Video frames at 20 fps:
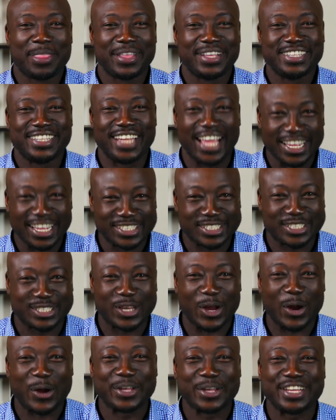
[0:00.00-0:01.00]
Yes,
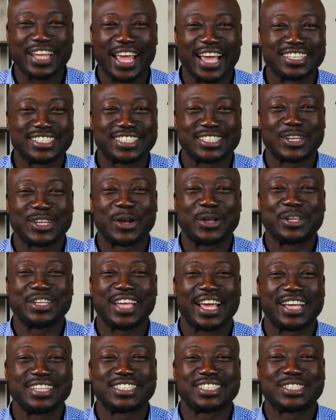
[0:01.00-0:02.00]
sir. Yes, sir.
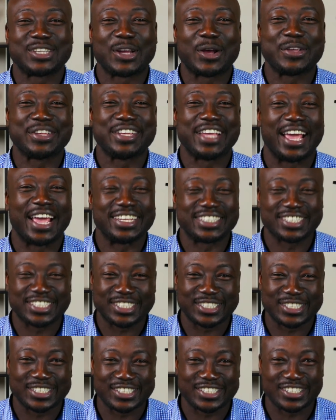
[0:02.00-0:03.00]
Yes, sir. Yes,
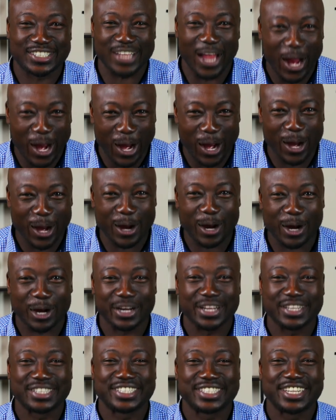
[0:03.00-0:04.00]
sir.
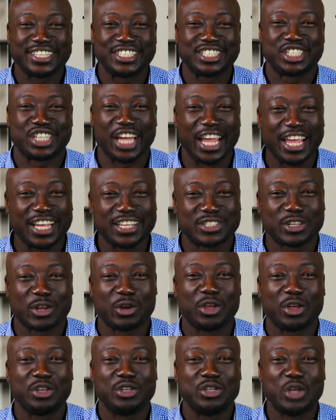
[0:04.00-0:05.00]
It's the G to
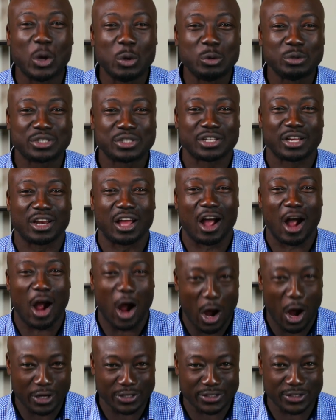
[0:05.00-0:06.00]
the U to the
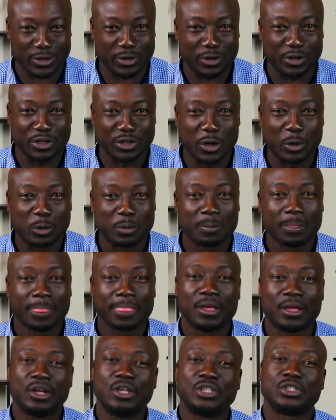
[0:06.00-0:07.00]
R to the U.
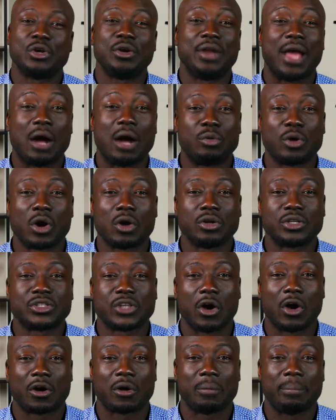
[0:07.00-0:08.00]
So now we're going to
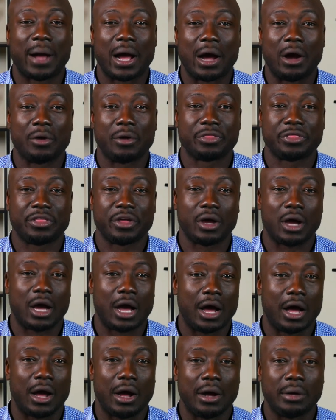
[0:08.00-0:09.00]
talk about the
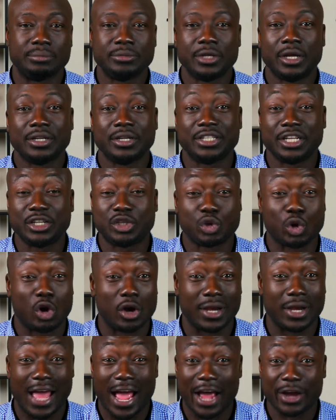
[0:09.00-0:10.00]
um,
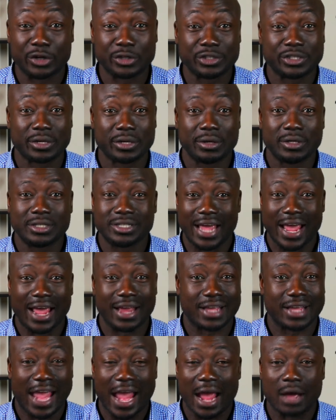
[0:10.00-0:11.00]
Detroit Lions,
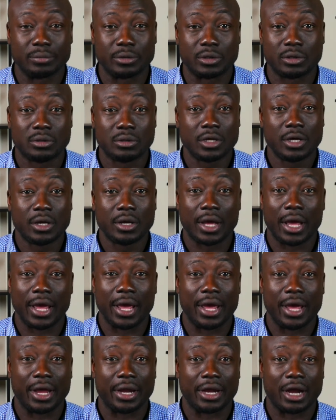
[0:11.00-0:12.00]
Dan Campbell
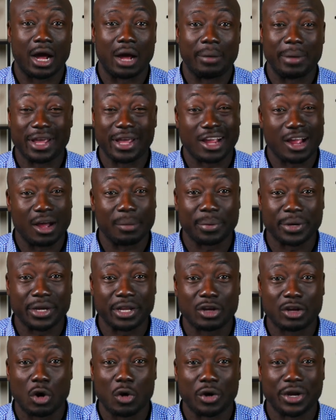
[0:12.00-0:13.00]
and um, and company
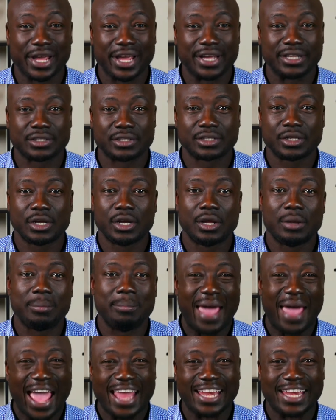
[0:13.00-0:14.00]
going against
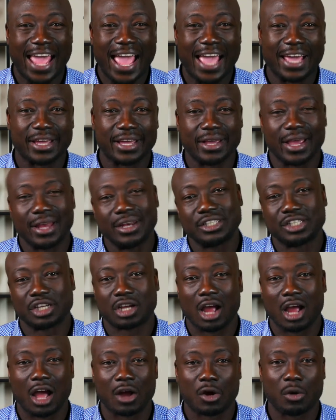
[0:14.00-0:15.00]
Matt Nagy and the
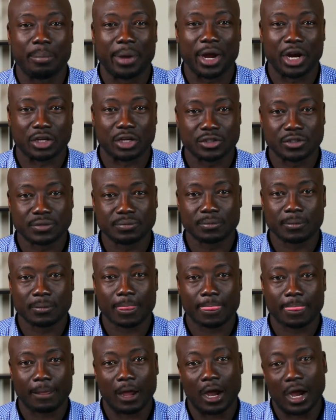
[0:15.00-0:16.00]
Chicago Bears.
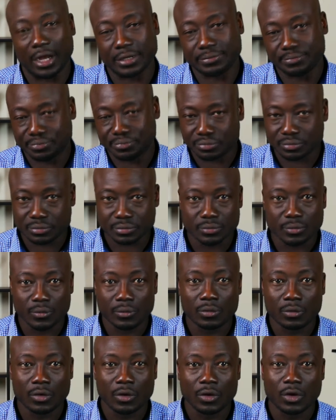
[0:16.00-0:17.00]
All right.
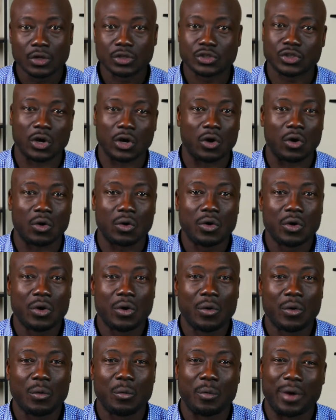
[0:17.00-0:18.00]
So
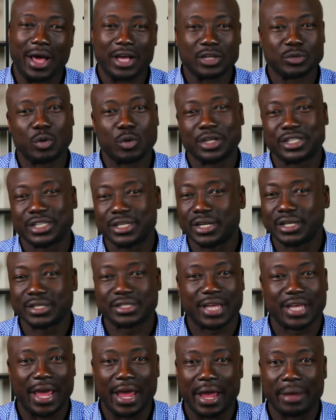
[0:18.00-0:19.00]
when I was watching this
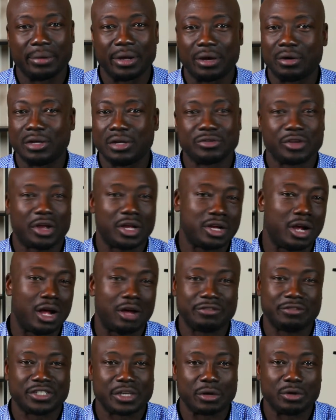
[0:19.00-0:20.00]
game, it, it was
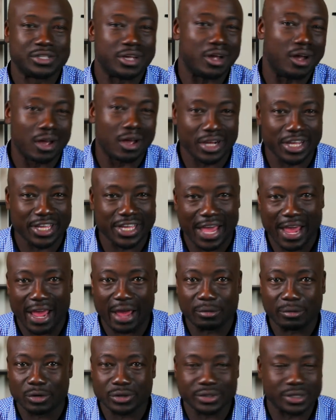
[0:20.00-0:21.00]
obviously it was an ugly
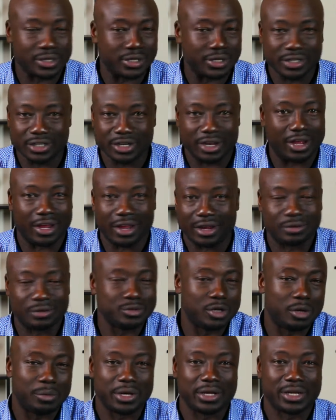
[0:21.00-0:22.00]
game. It was a
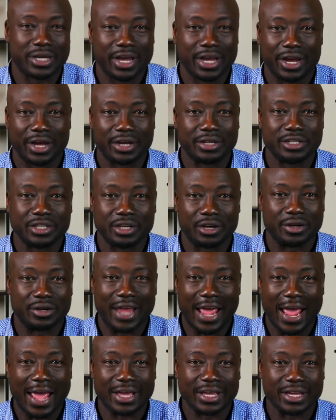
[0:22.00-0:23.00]
nobody cared. You know,
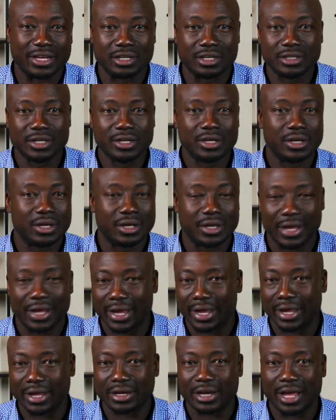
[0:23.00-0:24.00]
Nagy
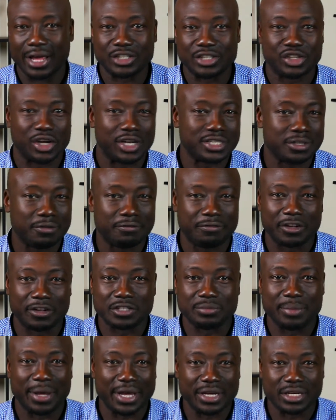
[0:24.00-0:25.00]
and and Justin
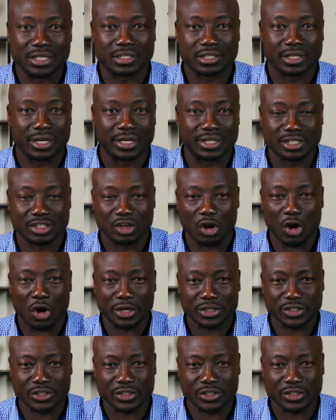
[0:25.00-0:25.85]
Fields making his, his start.